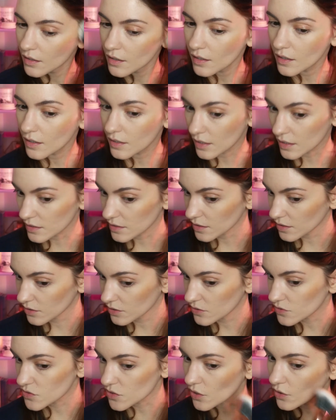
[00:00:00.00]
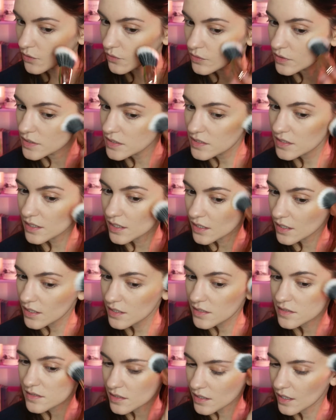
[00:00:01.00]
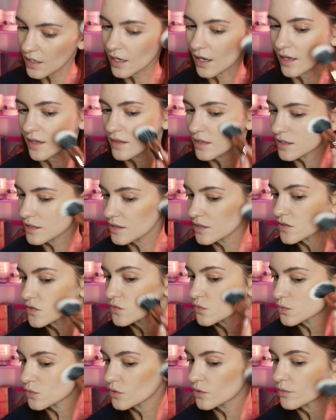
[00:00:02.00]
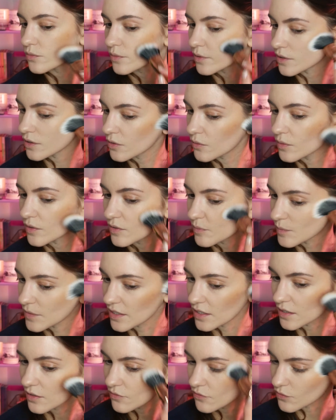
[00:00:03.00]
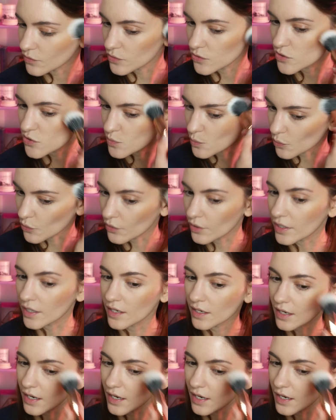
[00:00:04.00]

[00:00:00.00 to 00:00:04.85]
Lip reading: And I think the tone is nice. Like, I think this will work with me for spring.